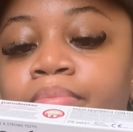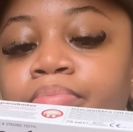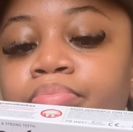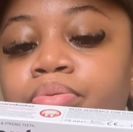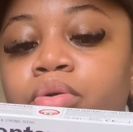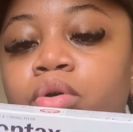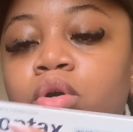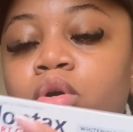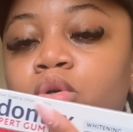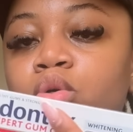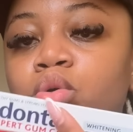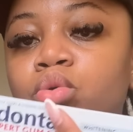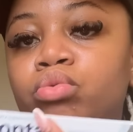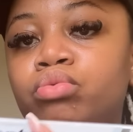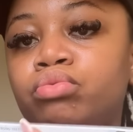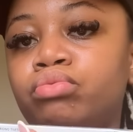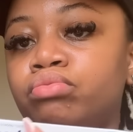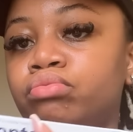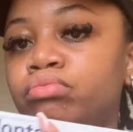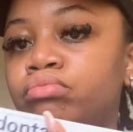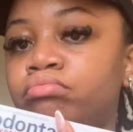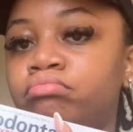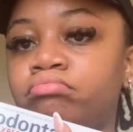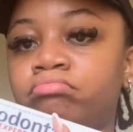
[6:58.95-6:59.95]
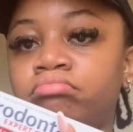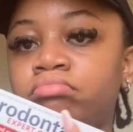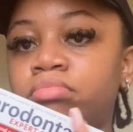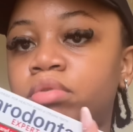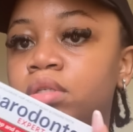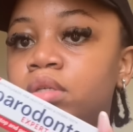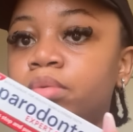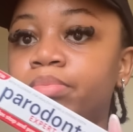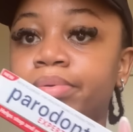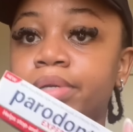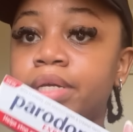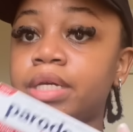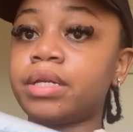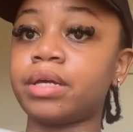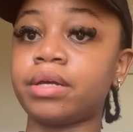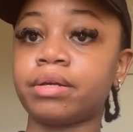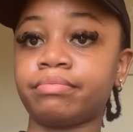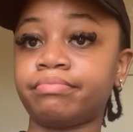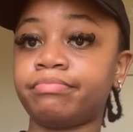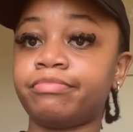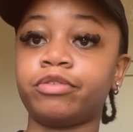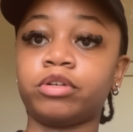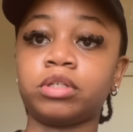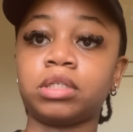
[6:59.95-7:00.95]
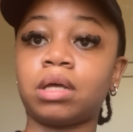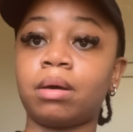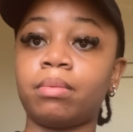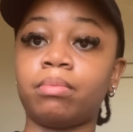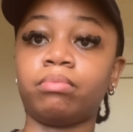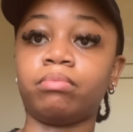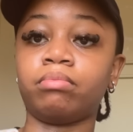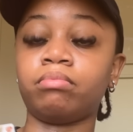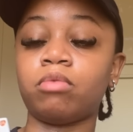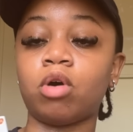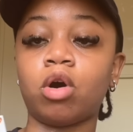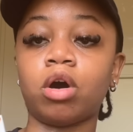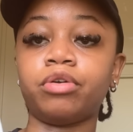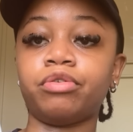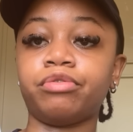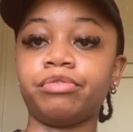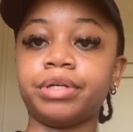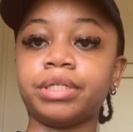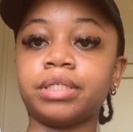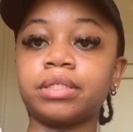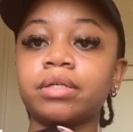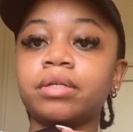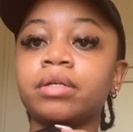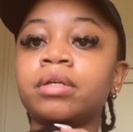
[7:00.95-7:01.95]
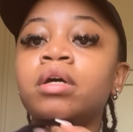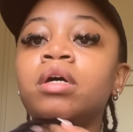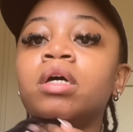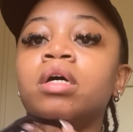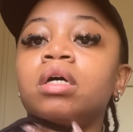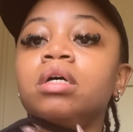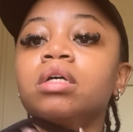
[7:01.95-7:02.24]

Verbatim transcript: prone to bleeding for some odd reason.